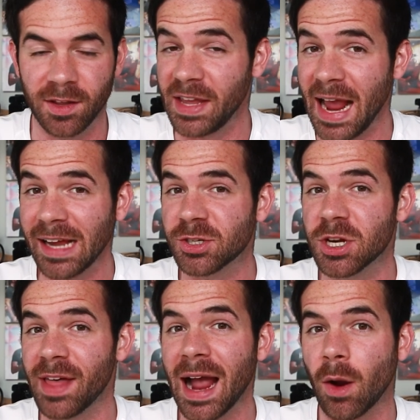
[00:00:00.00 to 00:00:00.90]
The answer
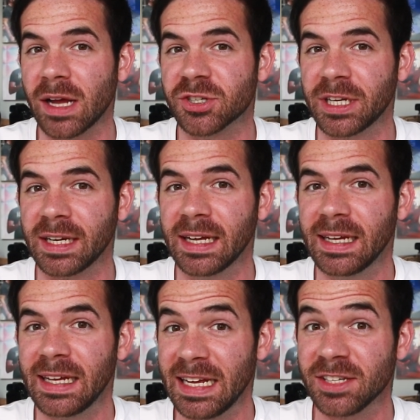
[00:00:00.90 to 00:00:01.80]
to that question
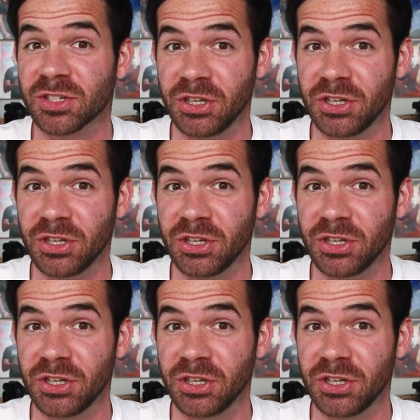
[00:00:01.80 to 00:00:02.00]
is